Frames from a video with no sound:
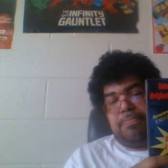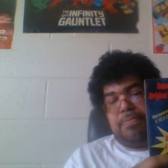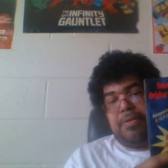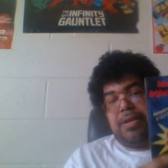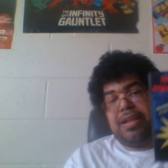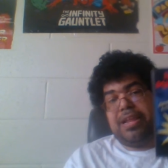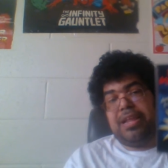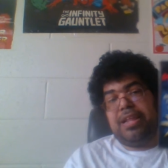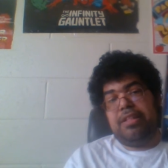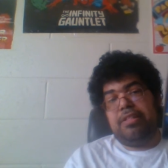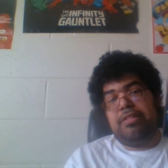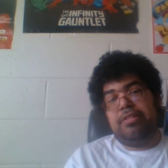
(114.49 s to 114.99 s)

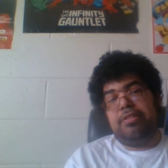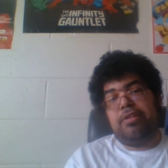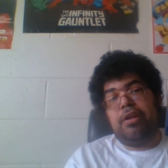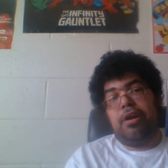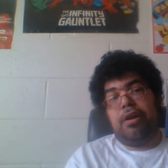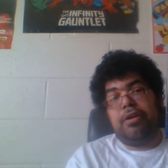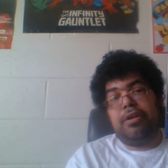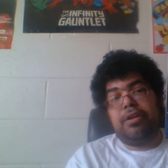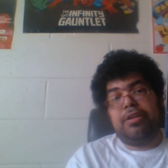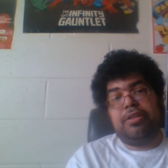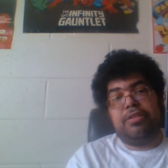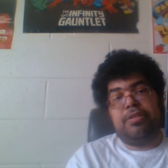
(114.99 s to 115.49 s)
pretty
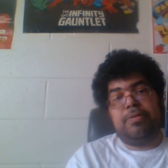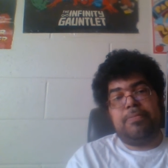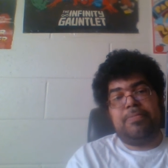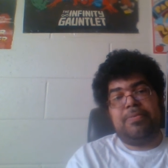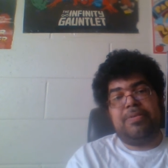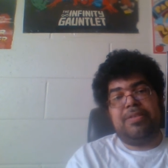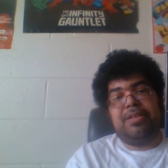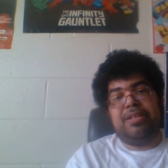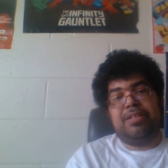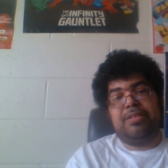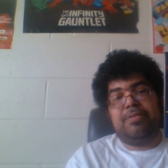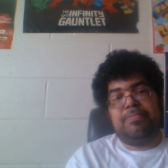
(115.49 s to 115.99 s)
dark in some
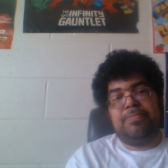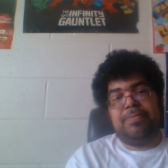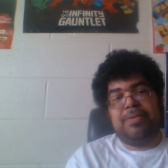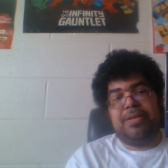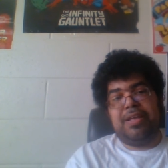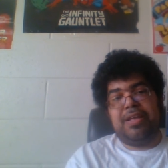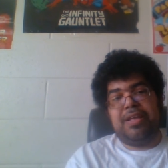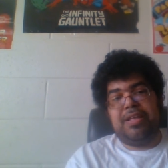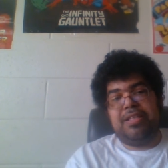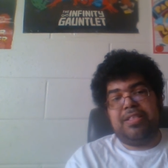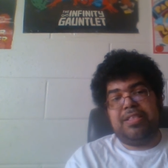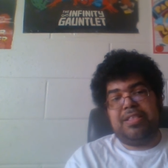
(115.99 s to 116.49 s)
sense
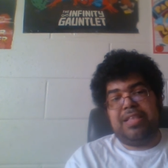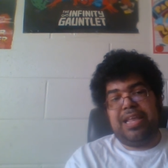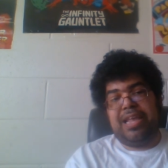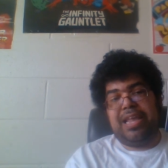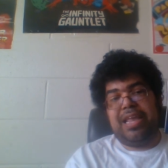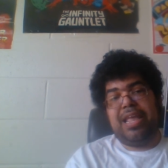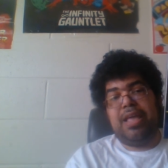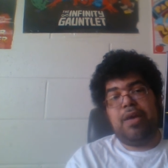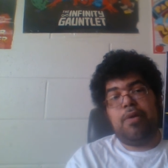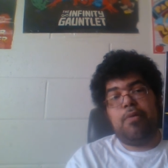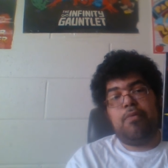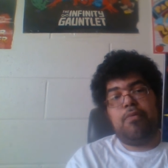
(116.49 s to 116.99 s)
because they
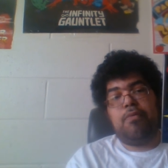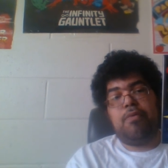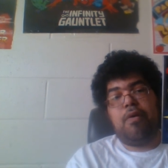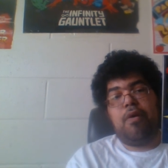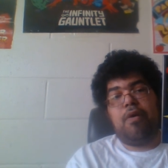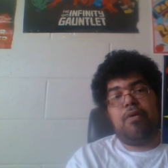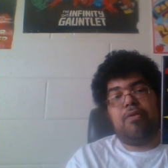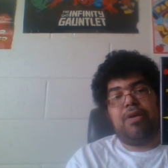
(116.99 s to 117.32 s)
kill